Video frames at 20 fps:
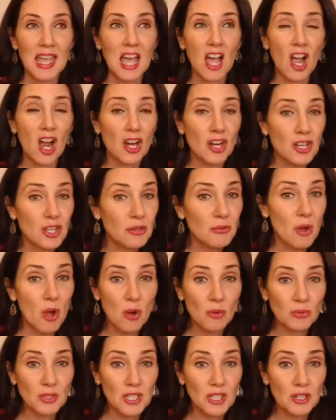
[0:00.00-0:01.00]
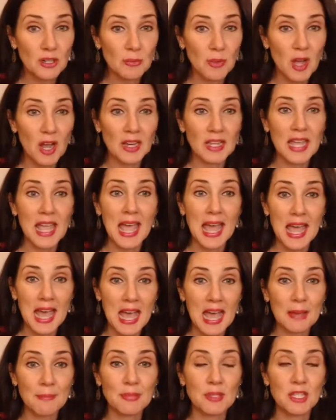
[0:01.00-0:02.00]
Are you only your body?
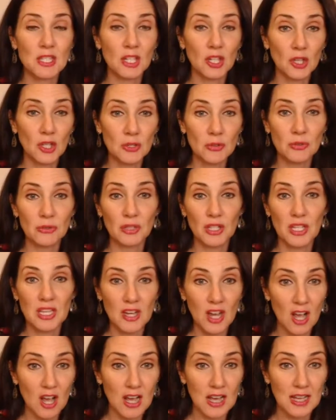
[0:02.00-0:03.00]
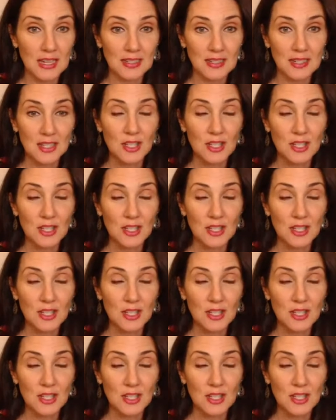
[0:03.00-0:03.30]
Absolutely not.